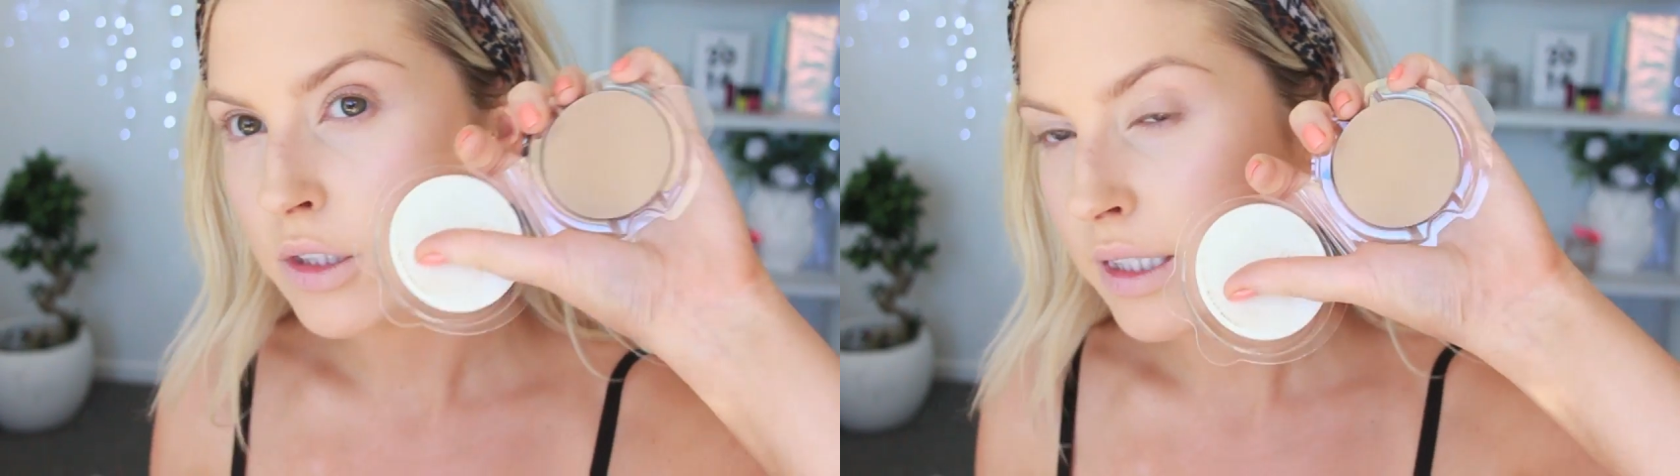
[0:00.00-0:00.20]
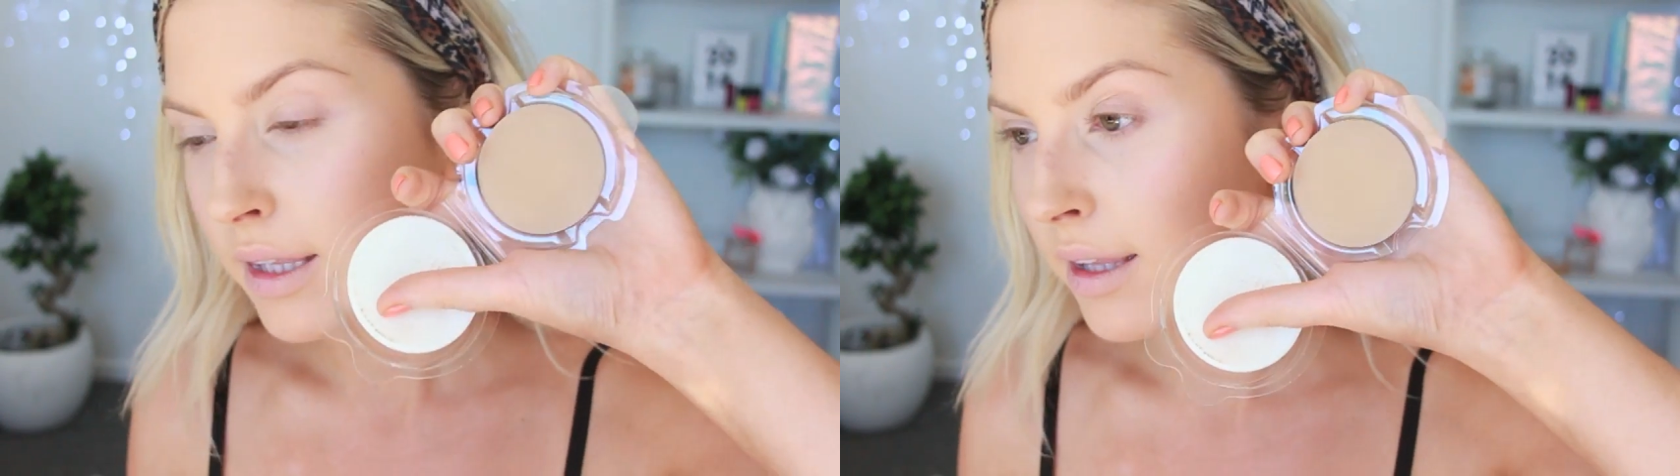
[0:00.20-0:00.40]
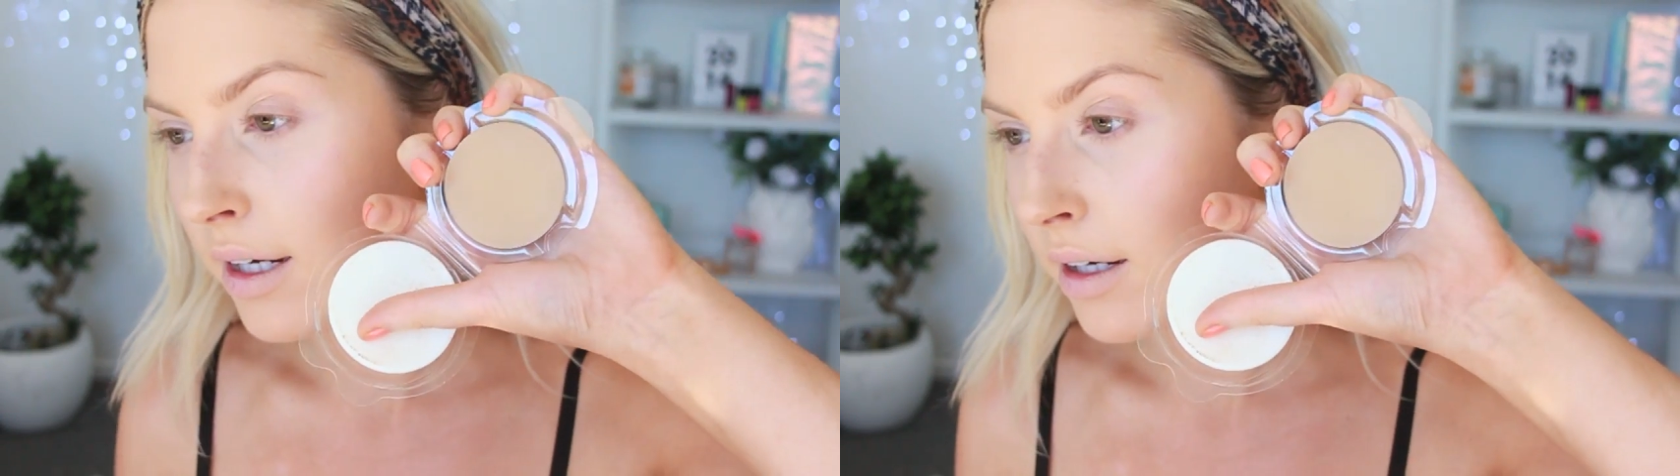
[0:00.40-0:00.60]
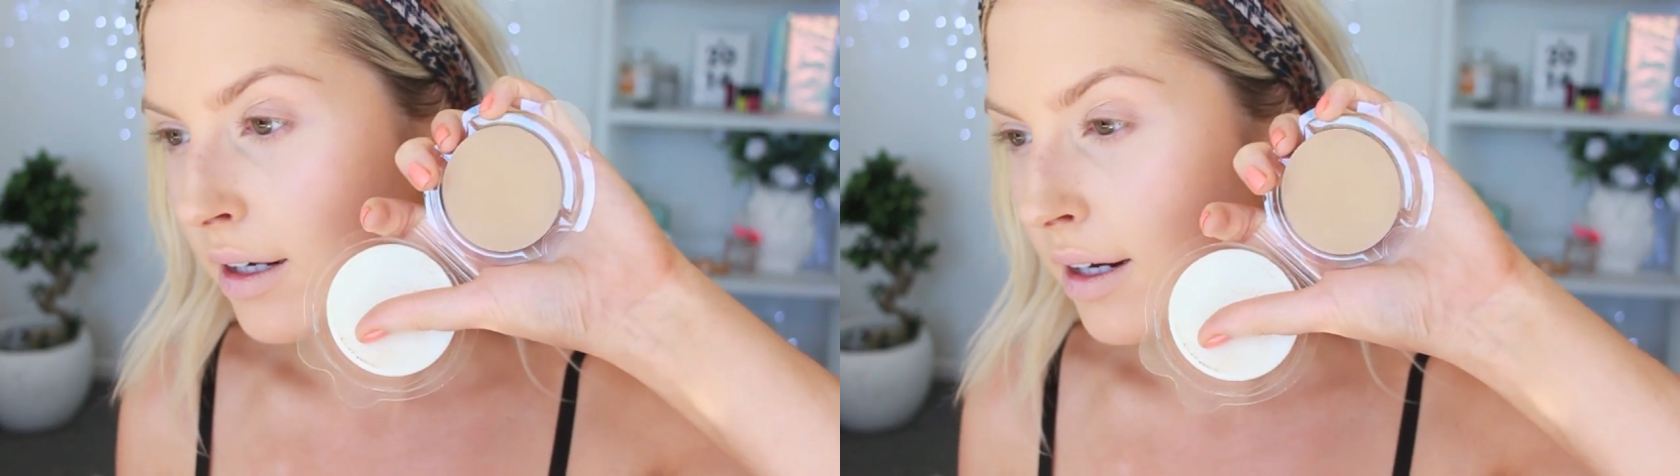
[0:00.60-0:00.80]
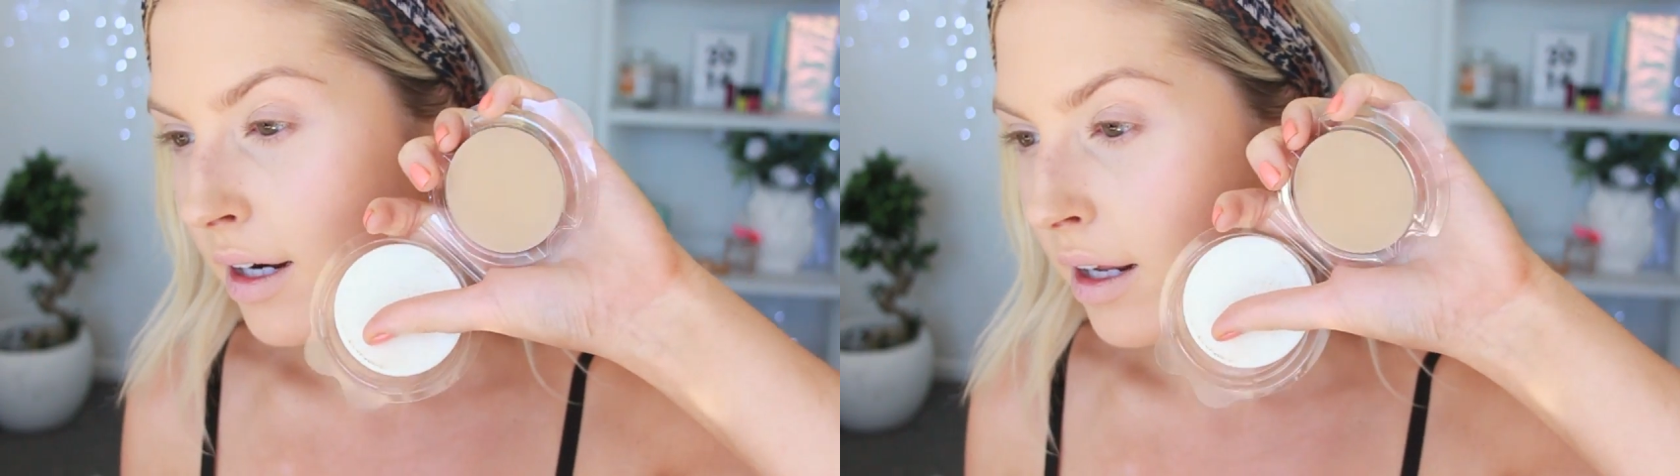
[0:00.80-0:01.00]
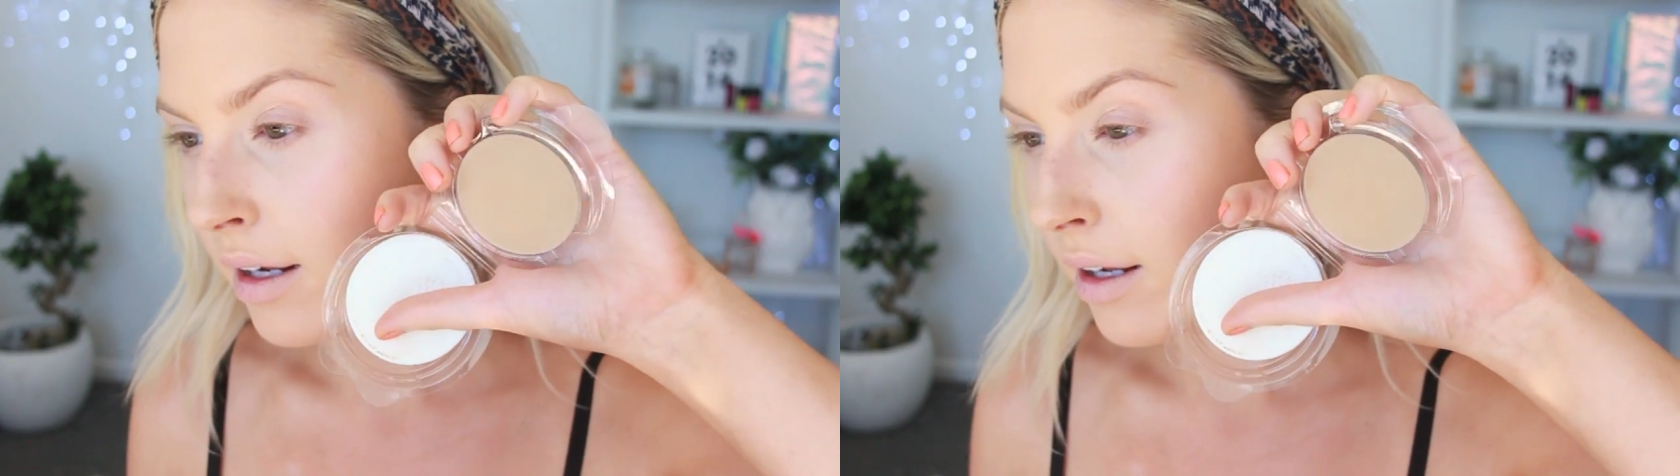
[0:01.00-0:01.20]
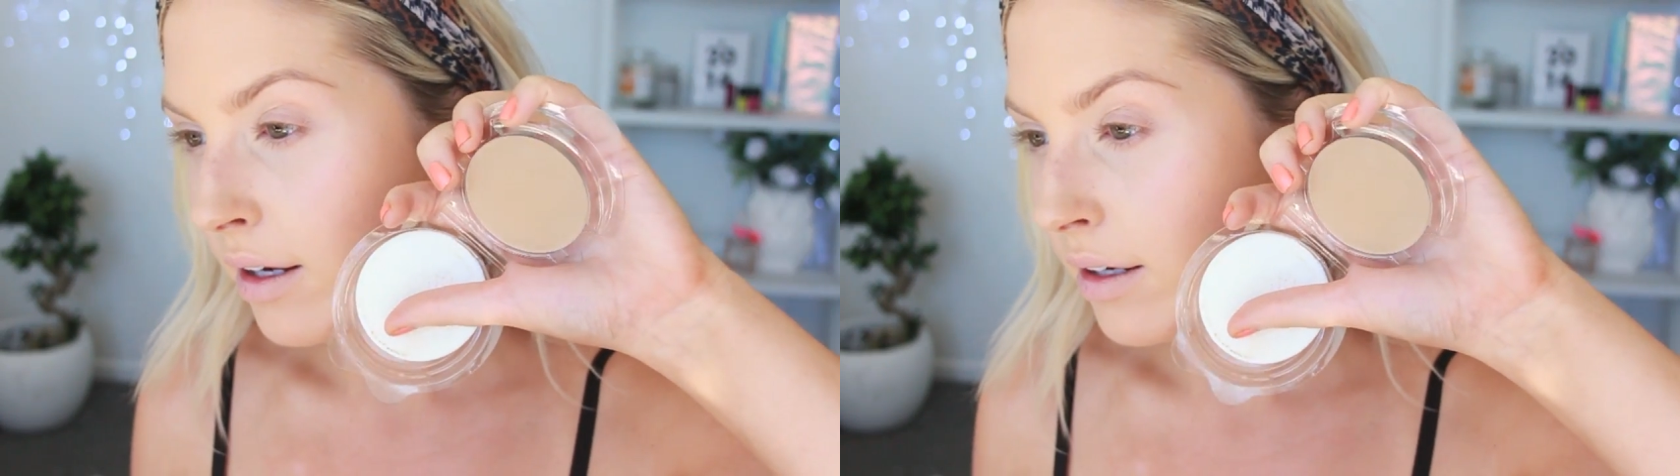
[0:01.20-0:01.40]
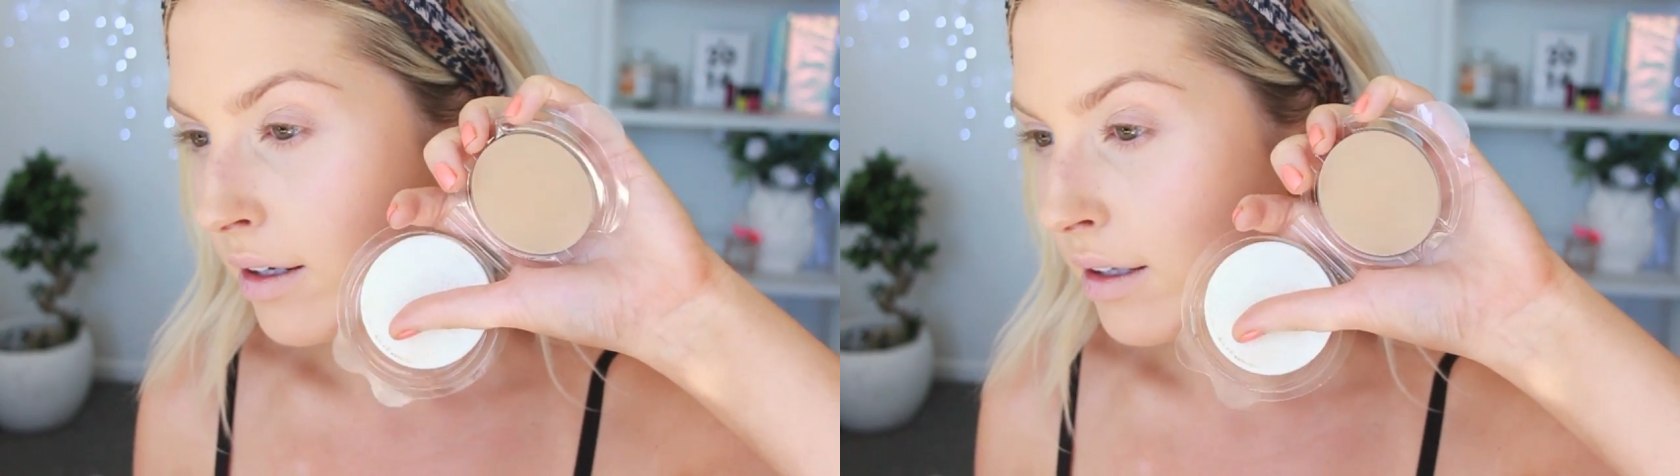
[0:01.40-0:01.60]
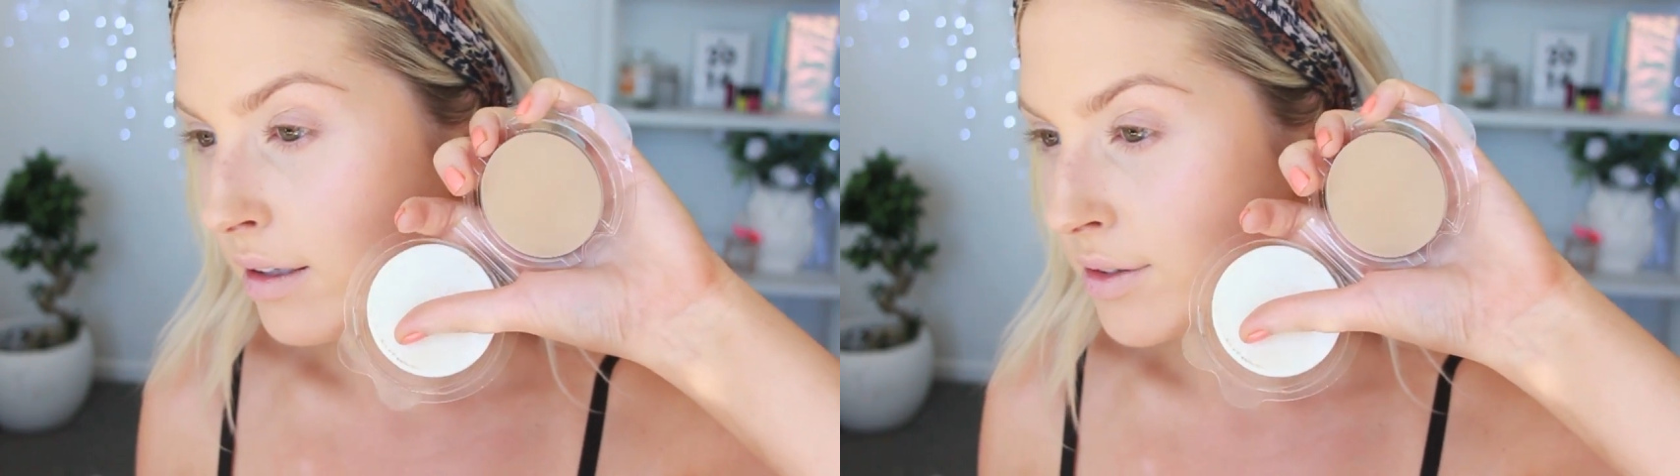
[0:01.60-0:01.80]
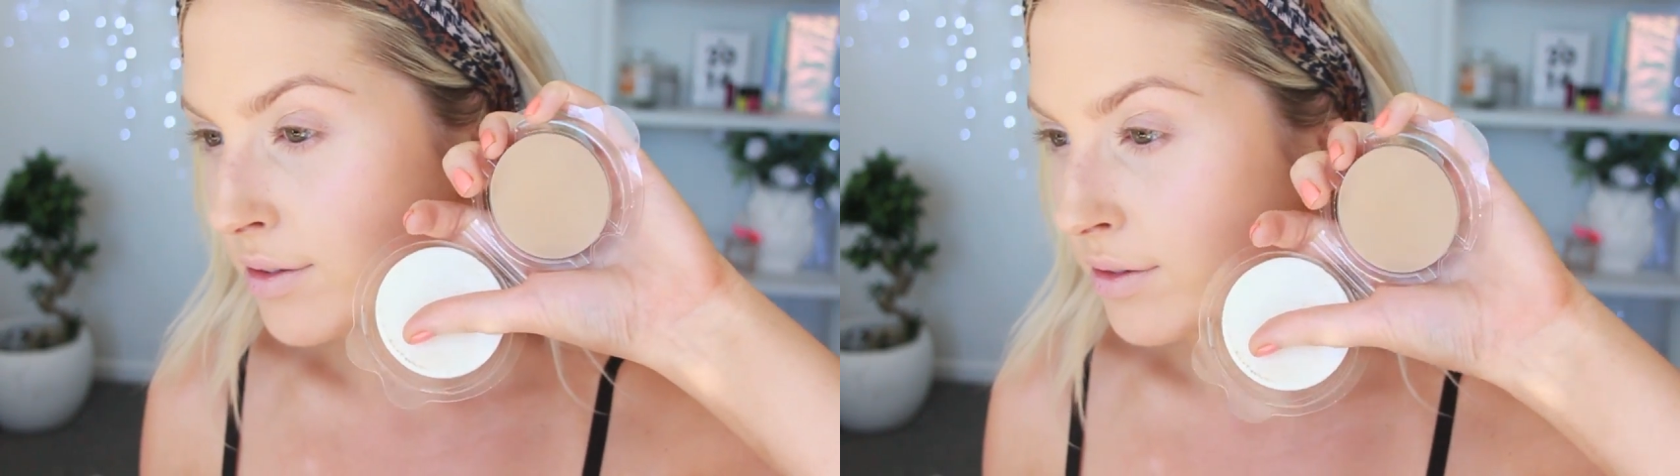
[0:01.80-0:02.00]
and I know it. Yeah. Um,
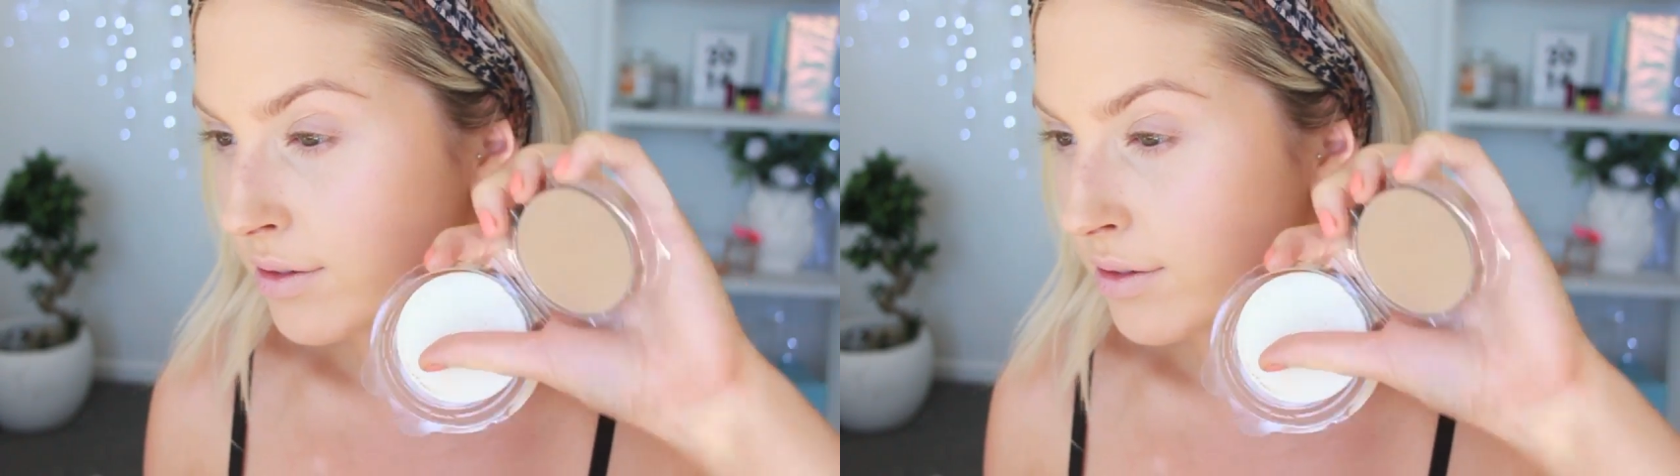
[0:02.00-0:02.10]
anyway,